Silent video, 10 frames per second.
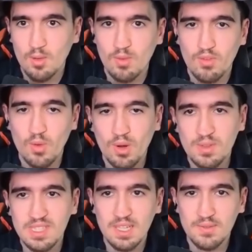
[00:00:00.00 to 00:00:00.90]
We've got
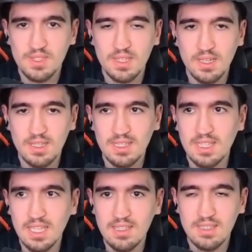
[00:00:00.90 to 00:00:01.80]
ourselves a
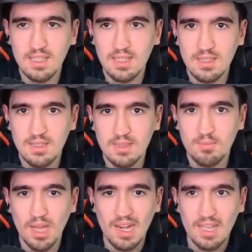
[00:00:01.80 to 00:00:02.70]
decent uh,
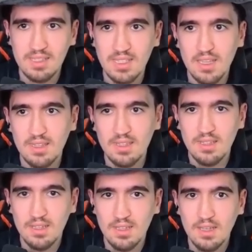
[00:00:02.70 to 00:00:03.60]
battle axe set.
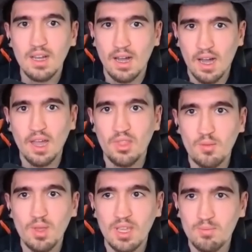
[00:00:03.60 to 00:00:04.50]
I
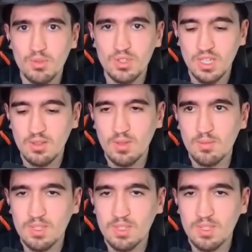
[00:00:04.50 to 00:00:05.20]
think we can push it into the